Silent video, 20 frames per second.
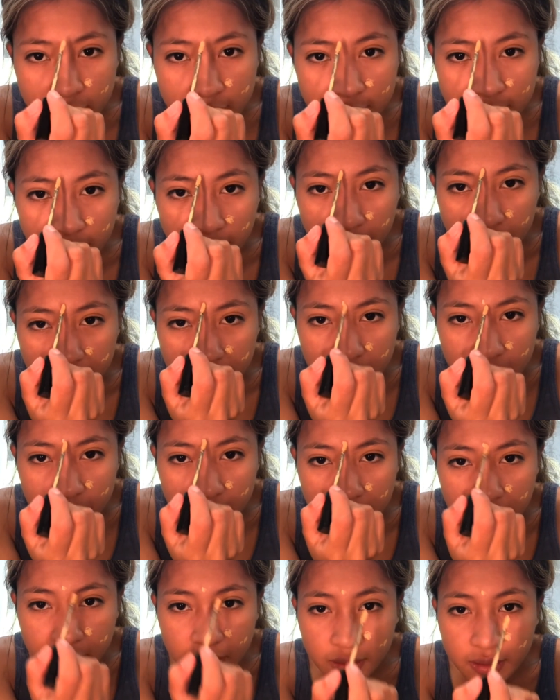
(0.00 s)
spots
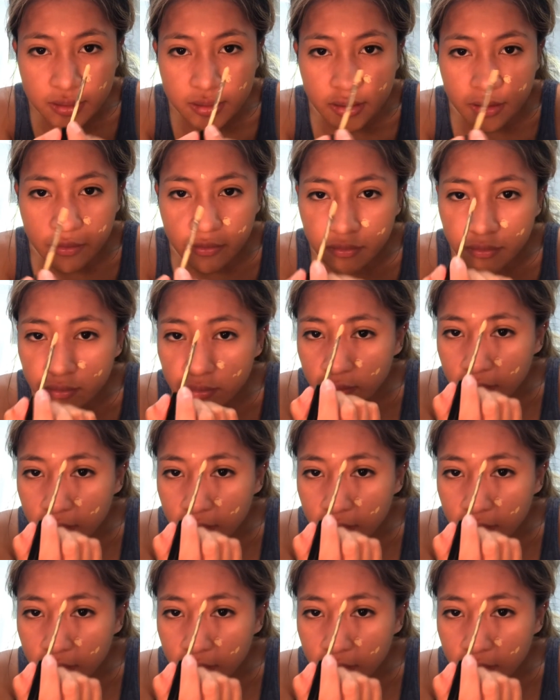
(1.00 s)
because of